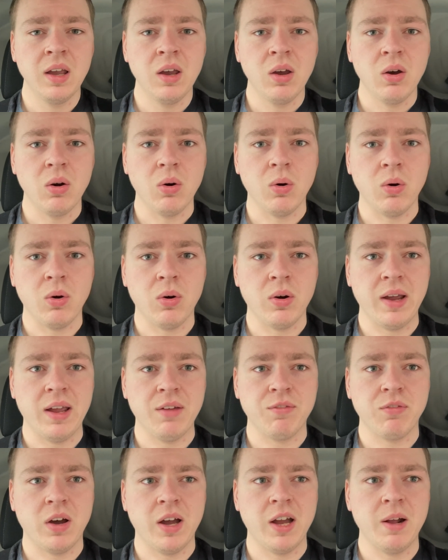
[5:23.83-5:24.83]
or
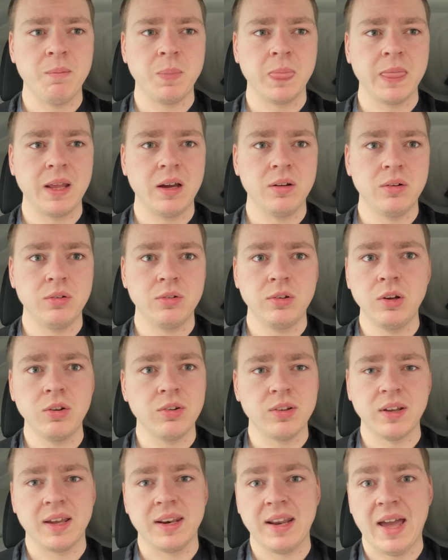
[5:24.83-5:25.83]
if I'm
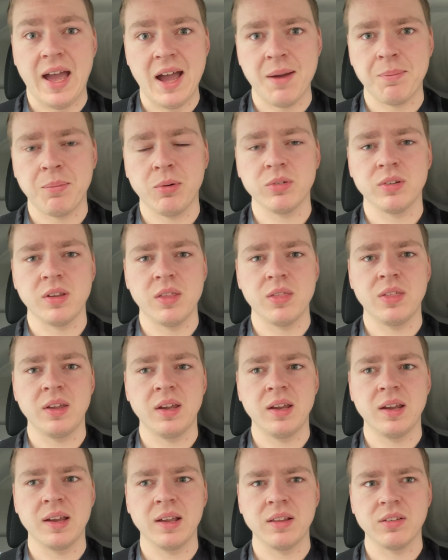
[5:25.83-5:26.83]
using an app or
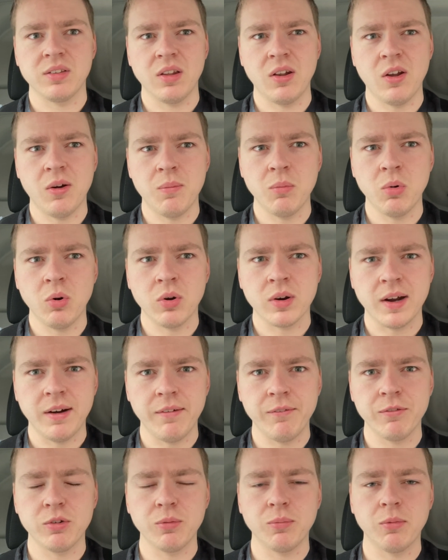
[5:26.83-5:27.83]
something, it's a lot more
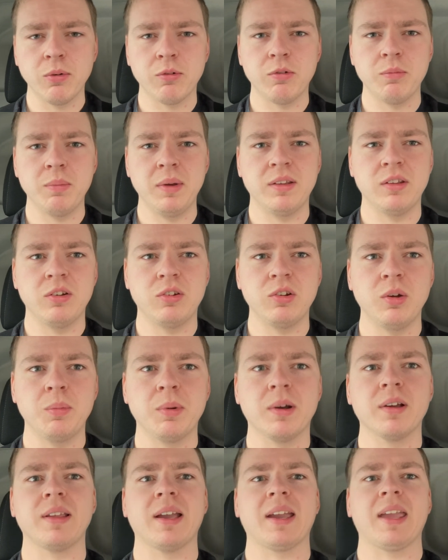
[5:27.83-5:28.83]
comfortable for me to do,
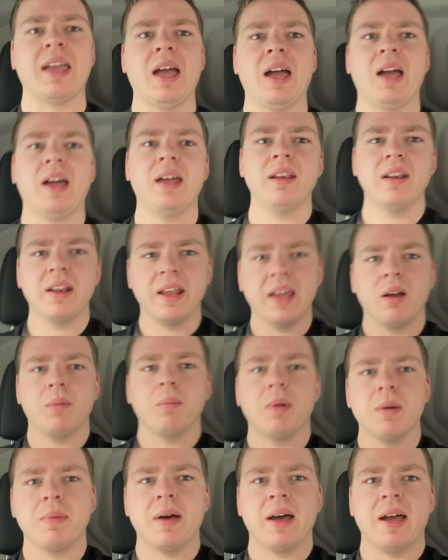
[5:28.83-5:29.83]
because I can lay on
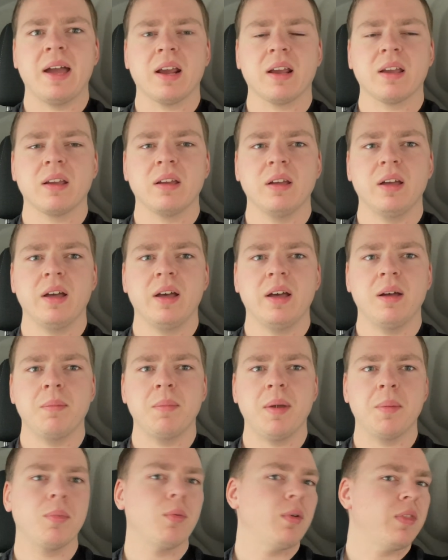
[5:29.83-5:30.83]
my back,
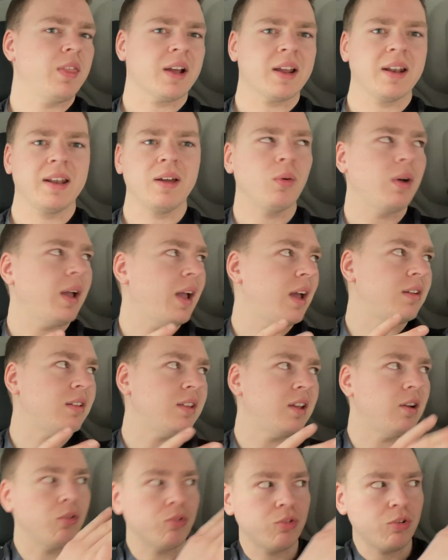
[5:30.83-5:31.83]
maybe with like a little head
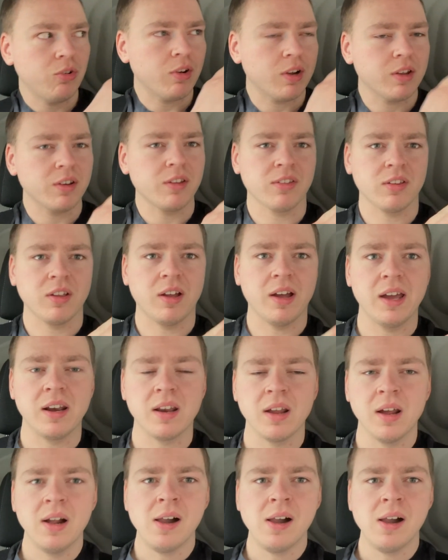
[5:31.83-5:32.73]
tilt to look at the side